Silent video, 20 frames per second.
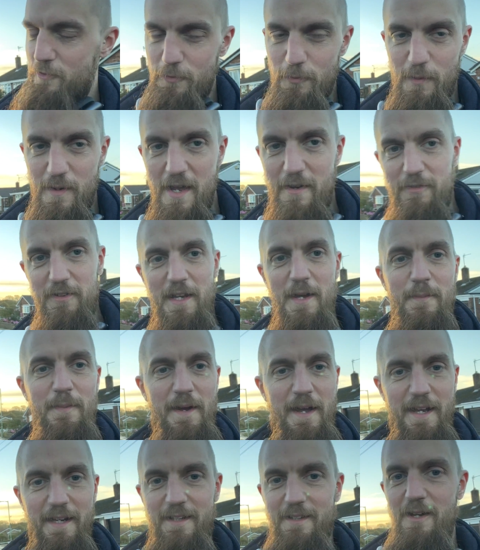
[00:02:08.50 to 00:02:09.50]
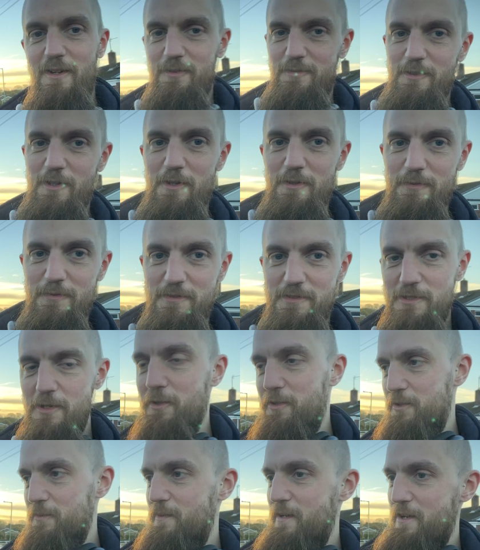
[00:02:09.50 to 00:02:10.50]
we ever get back, I'll
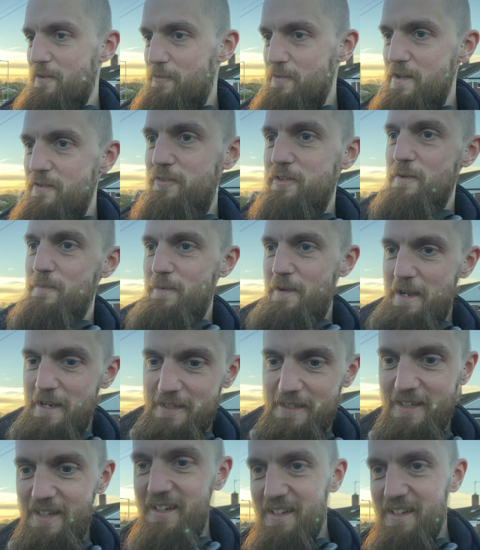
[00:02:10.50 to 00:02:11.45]
chill in a bit. If we ever get back,